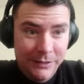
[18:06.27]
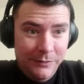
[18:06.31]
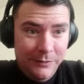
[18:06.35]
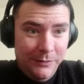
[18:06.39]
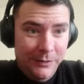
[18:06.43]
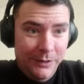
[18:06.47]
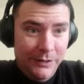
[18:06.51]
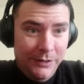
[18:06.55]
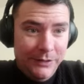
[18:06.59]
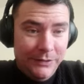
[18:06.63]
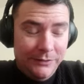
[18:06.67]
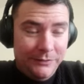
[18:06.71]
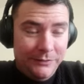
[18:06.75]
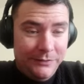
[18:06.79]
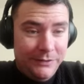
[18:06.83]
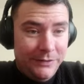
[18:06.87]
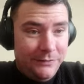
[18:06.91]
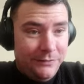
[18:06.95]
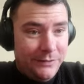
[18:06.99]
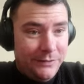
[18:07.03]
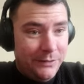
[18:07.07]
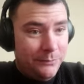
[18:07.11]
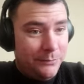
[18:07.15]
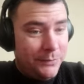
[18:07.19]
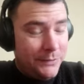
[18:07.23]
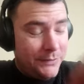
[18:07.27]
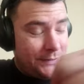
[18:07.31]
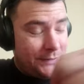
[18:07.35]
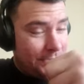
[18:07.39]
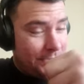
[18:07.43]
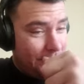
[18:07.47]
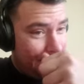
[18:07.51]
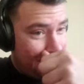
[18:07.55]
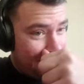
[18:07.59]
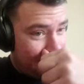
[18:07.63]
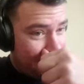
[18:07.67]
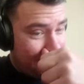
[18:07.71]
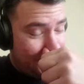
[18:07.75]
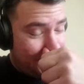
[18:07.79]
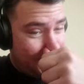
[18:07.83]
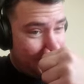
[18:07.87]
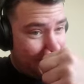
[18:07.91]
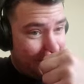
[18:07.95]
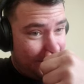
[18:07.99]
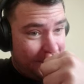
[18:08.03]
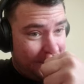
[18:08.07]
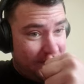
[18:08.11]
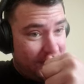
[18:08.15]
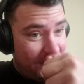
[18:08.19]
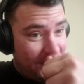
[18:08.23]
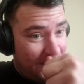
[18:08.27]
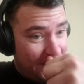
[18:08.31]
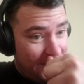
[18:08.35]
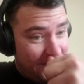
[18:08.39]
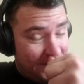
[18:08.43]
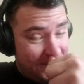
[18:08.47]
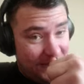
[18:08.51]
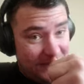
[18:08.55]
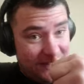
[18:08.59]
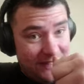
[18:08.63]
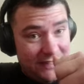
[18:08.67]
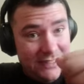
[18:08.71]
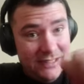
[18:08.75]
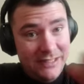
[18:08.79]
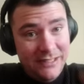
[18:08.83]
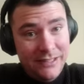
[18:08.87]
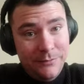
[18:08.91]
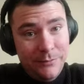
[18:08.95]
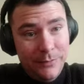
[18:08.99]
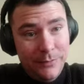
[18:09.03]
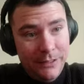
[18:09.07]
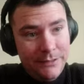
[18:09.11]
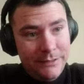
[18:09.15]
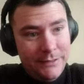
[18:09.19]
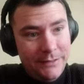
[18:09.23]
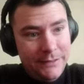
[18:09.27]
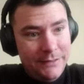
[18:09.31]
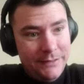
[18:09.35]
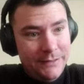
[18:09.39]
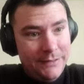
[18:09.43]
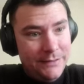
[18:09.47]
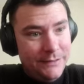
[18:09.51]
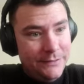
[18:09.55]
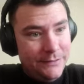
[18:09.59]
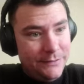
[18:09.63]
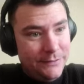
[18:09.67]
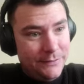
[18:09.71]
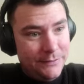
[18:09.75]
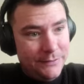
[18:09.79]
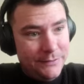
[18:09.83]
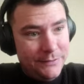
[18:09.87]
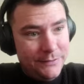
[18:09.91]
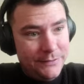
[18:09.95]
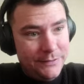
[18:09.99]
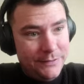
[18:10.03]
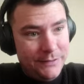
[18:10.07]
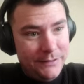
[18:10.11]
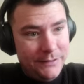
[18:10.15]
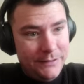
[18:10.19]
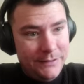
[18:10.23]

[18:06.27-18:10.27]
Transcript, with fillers: Well, 15% chance indeed, man. Oh.